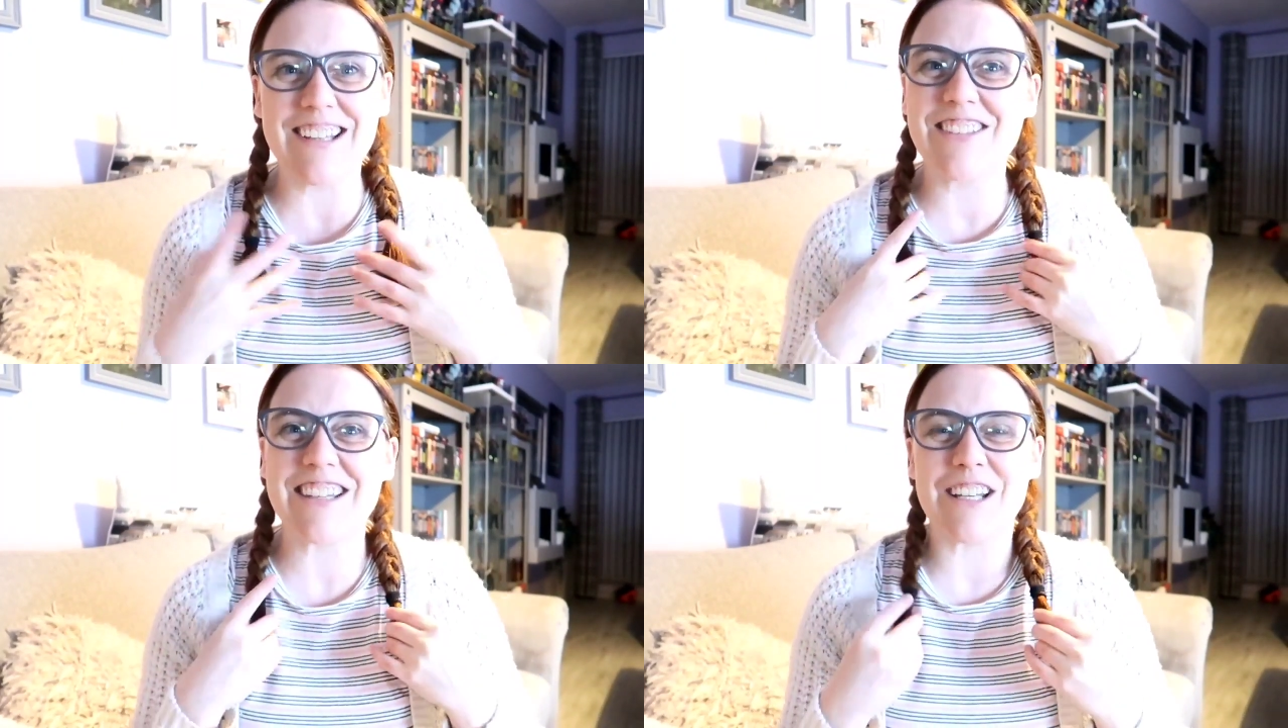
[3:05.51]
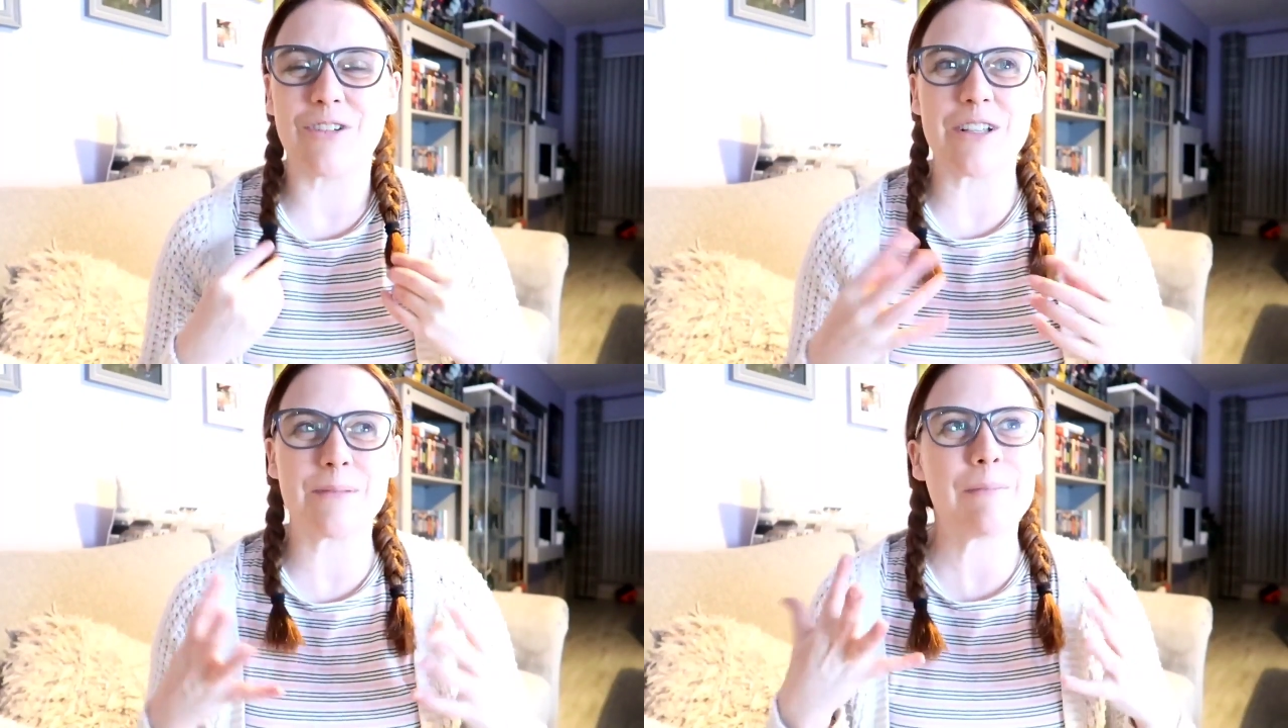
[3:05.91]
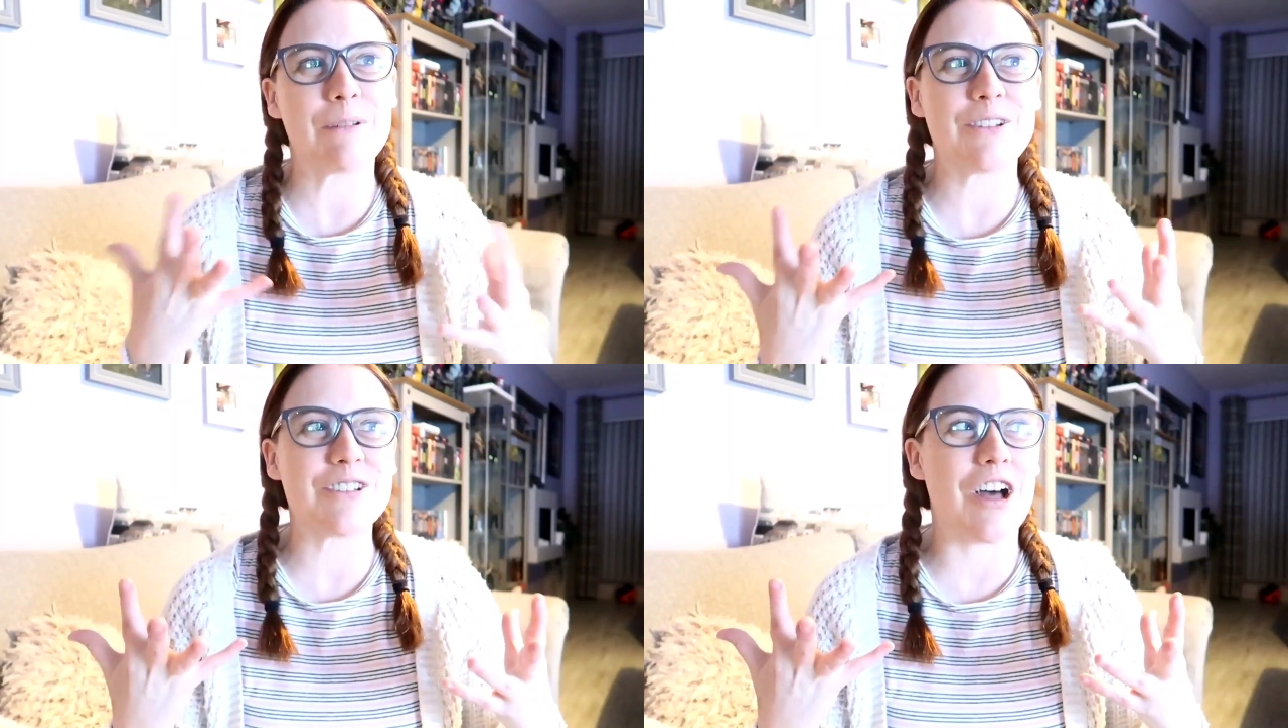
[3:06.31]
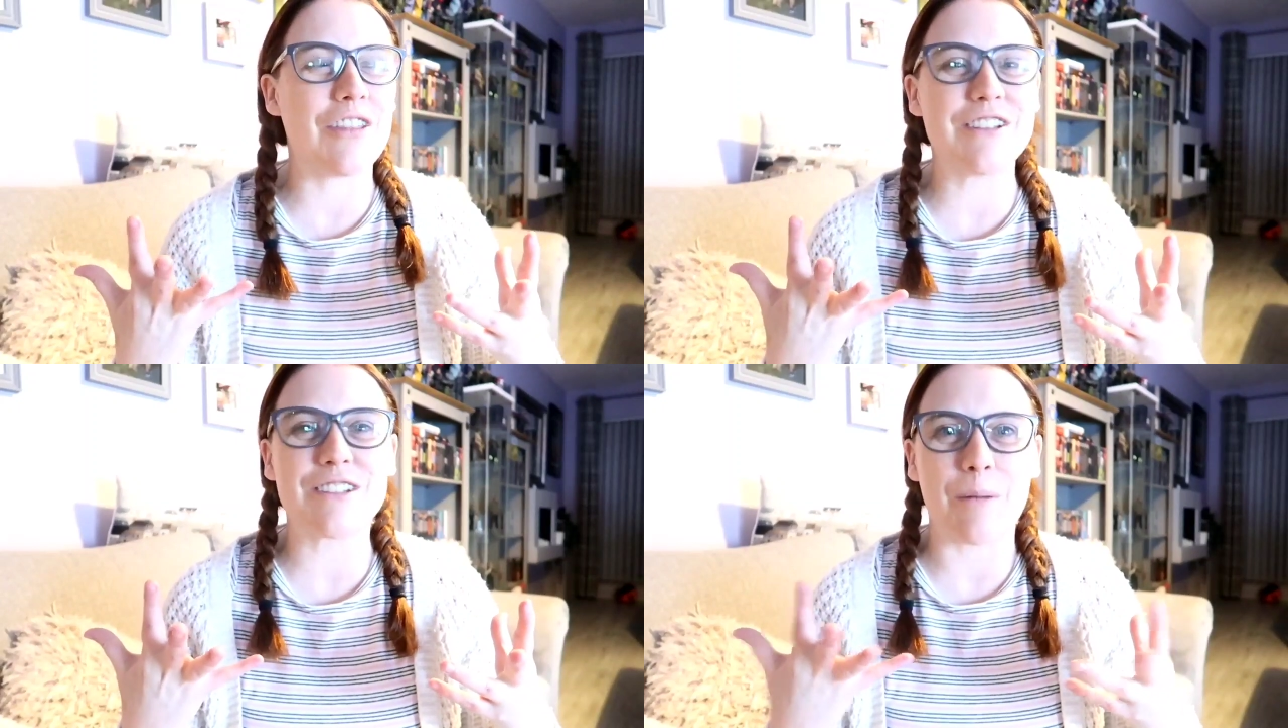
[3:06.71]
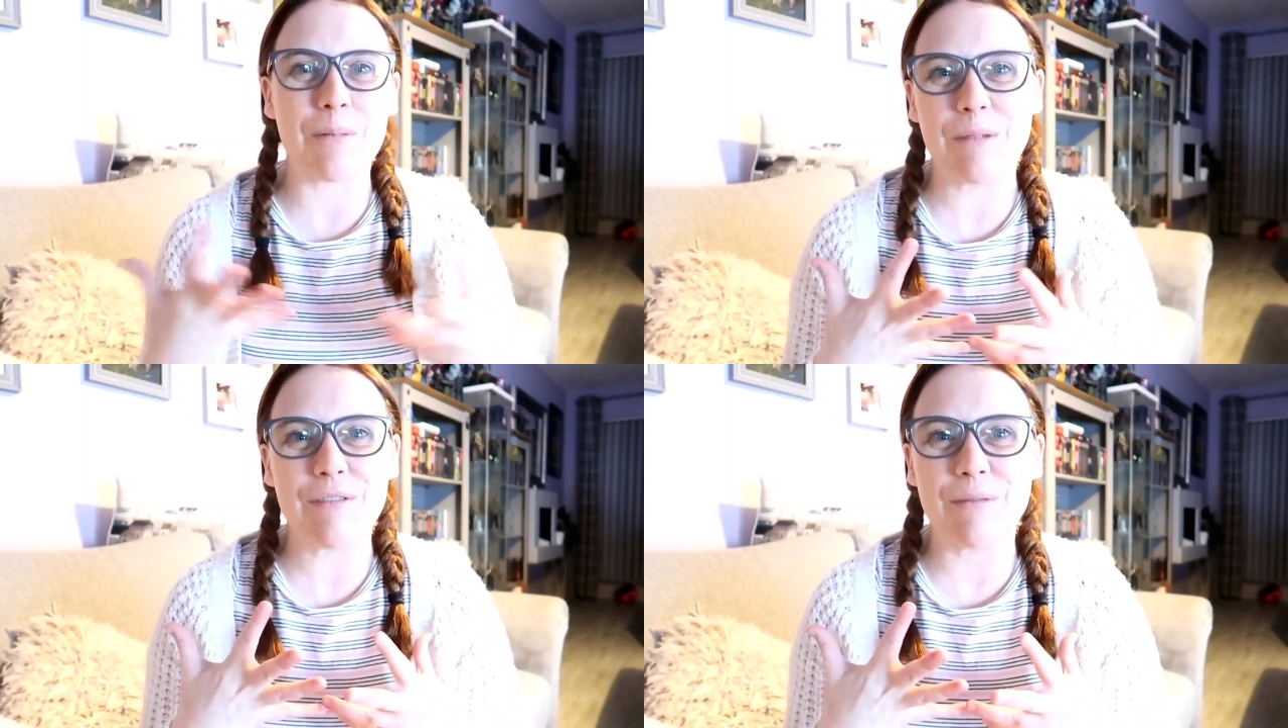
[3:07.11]
Not that he annoys me, but there's nothing
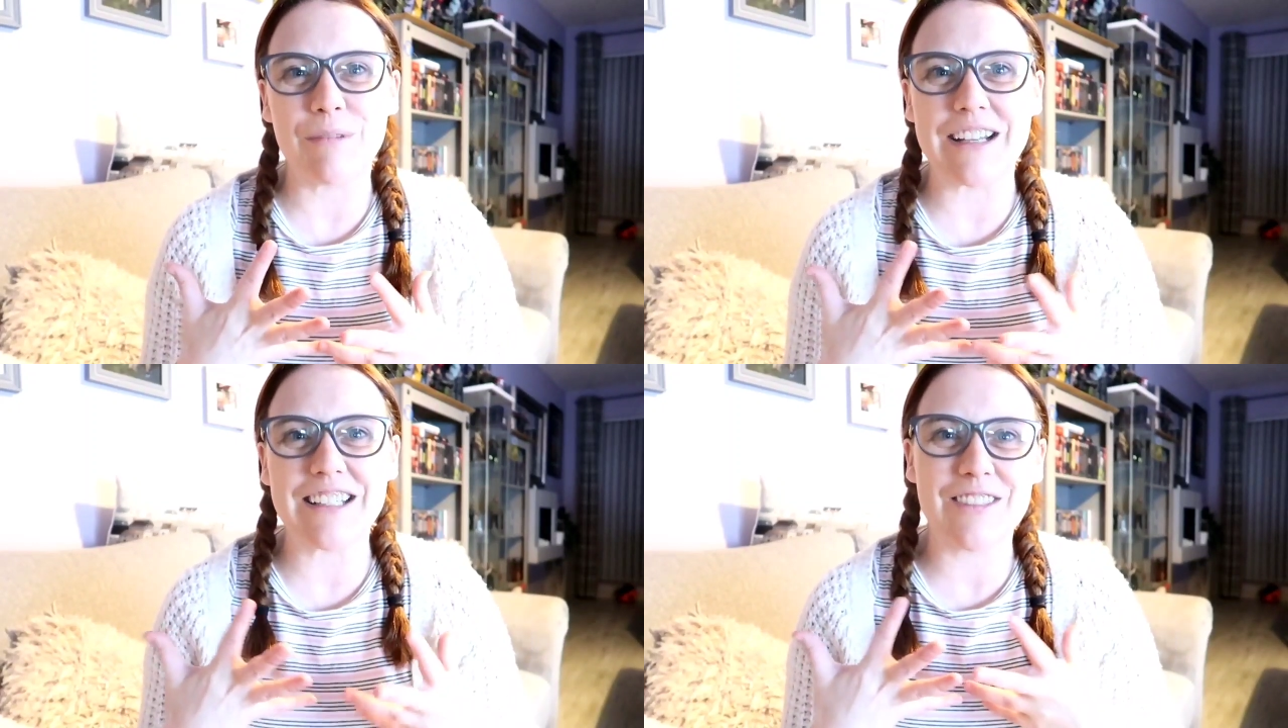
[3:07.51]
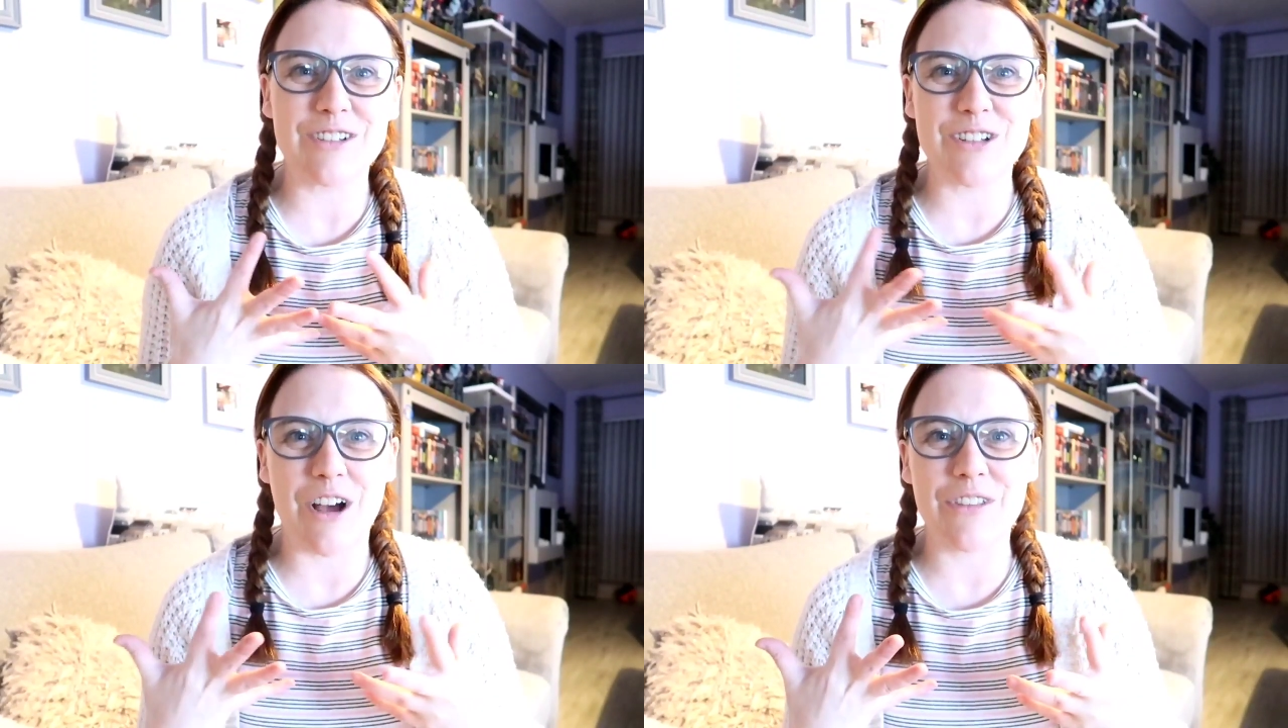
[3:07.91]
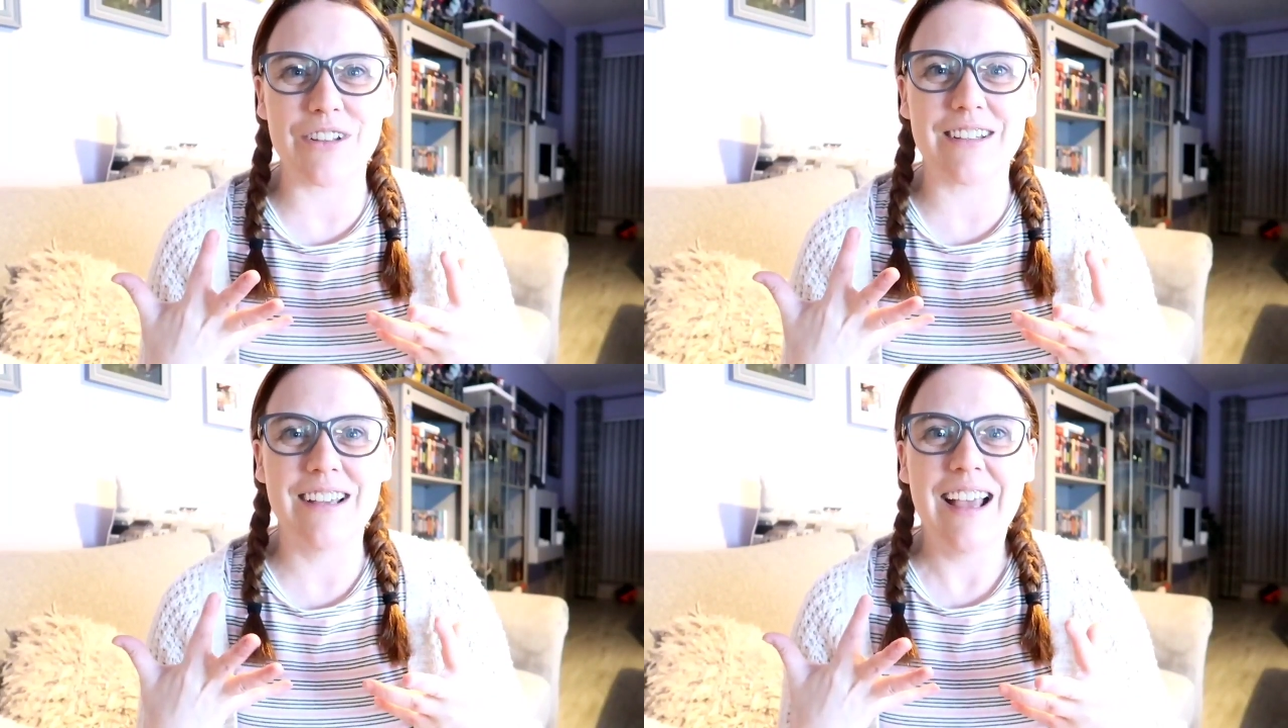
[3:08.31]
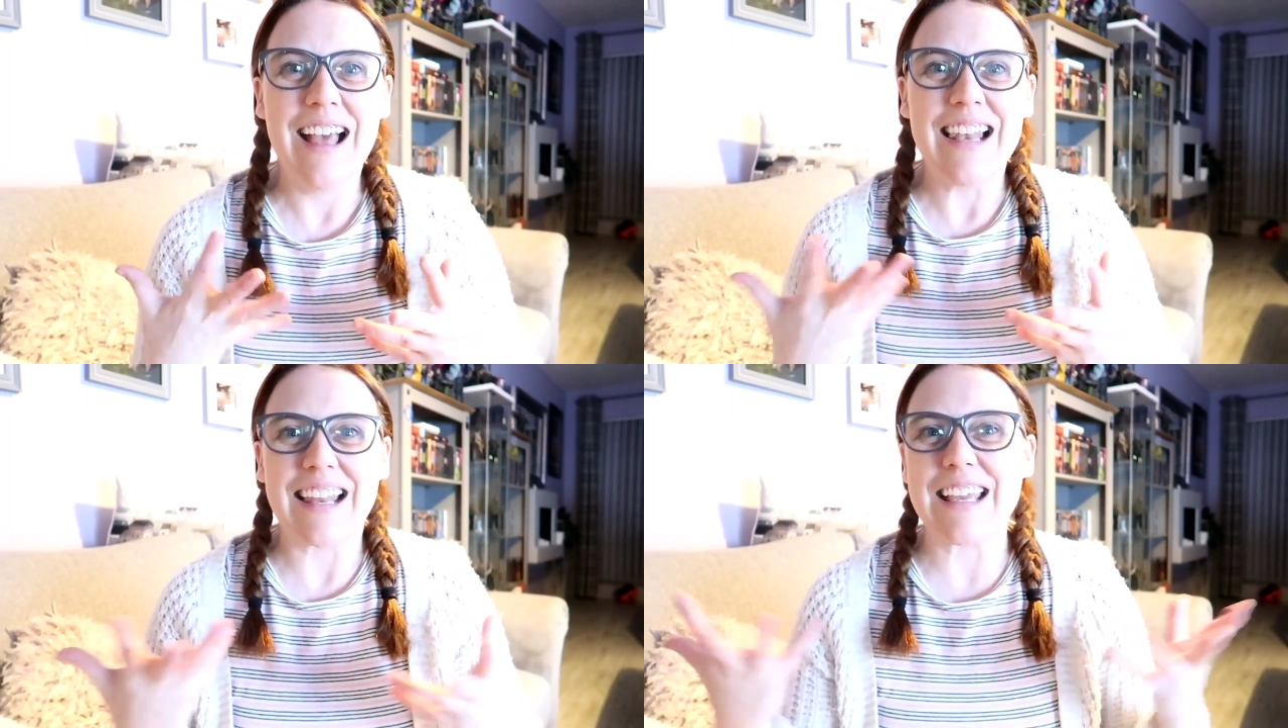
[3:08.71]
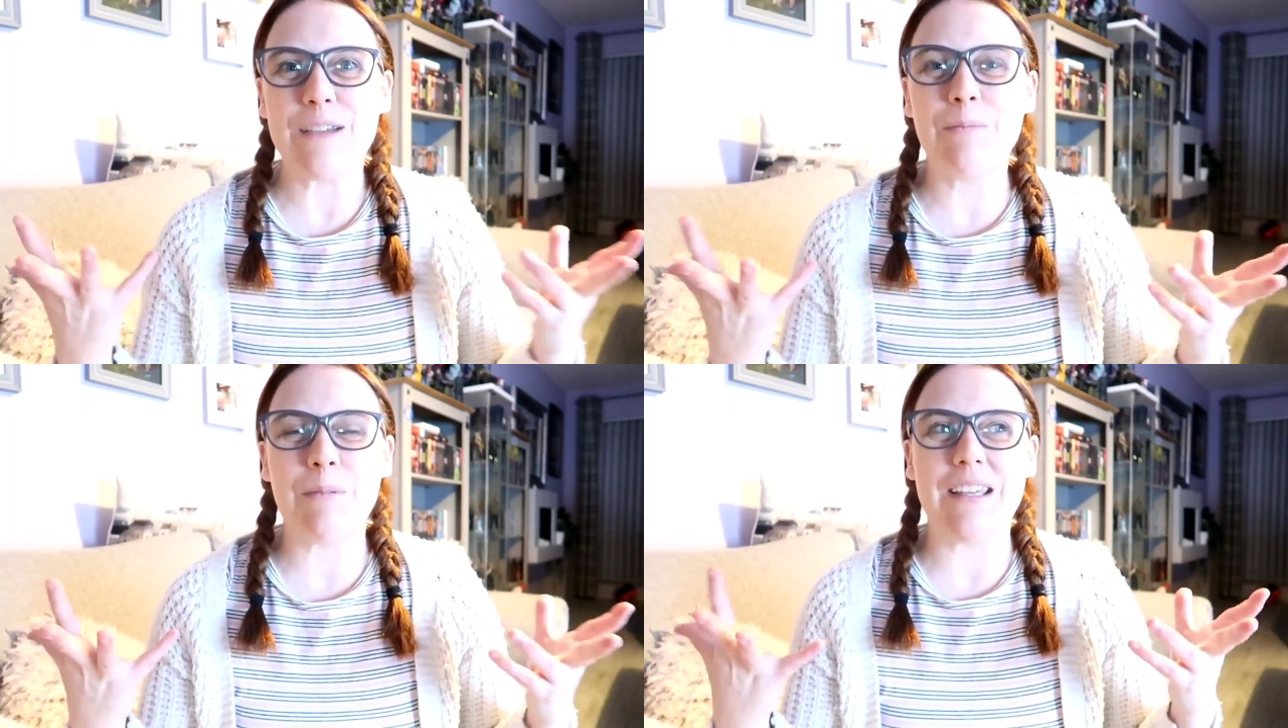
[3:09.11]
stopping me from reading, and there's nothing like he
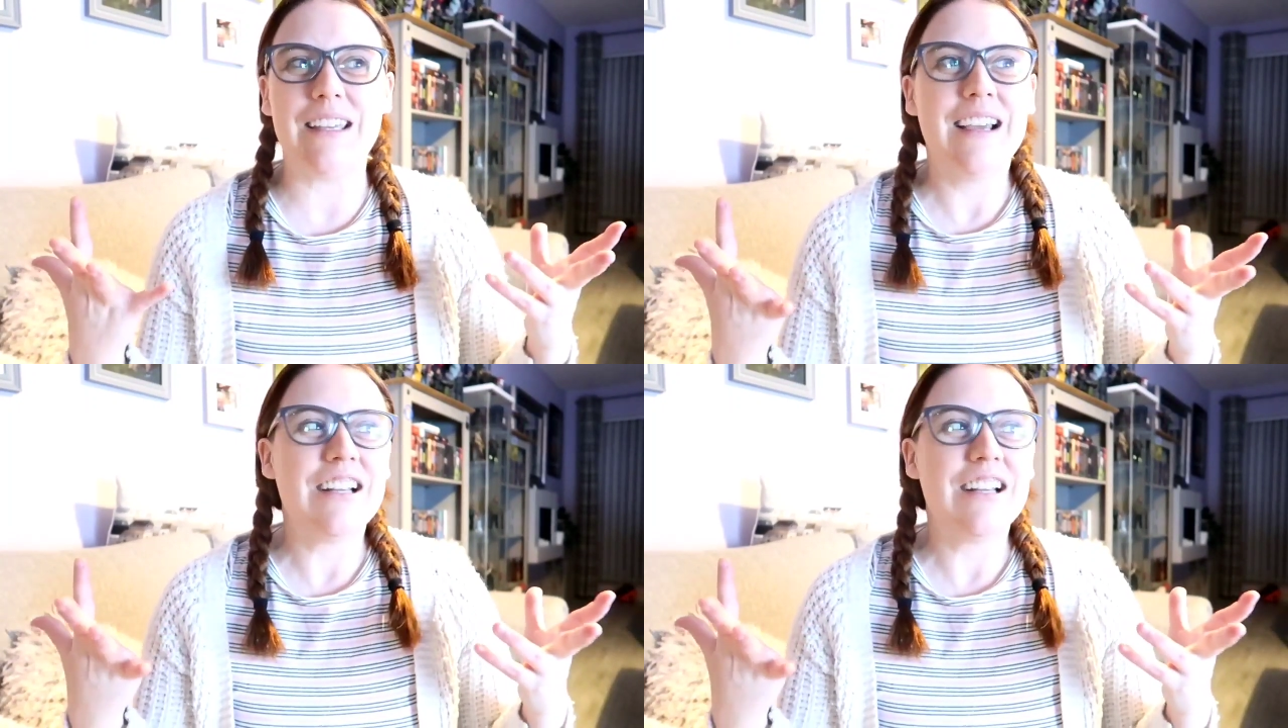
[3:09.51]
would be